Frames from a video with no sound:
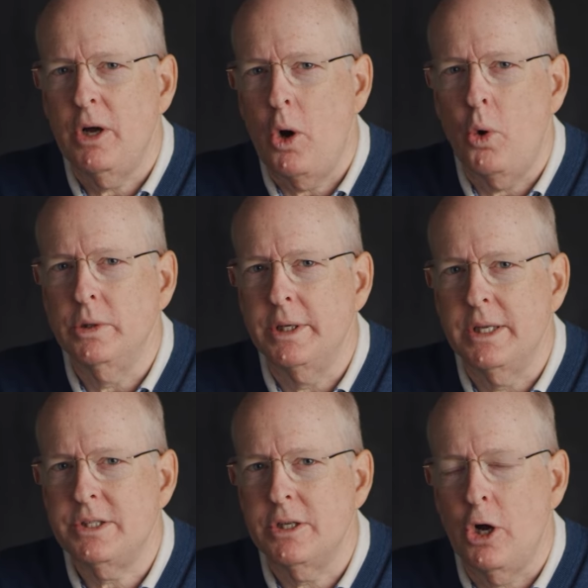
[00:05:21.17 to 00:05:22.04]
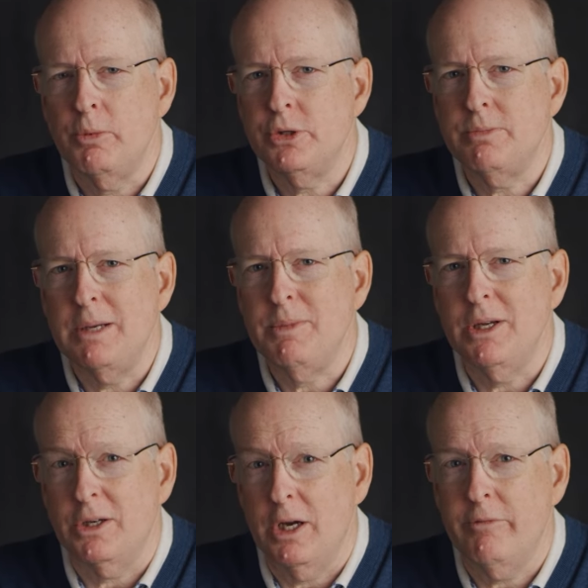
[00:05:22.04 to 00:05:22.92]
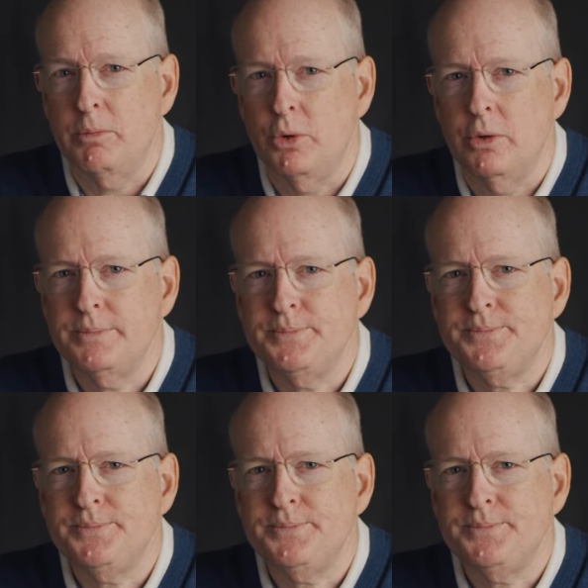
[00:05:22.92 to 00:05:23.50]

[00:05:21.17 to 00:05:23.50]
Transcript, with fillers: holiness that almost made me uncomfortable.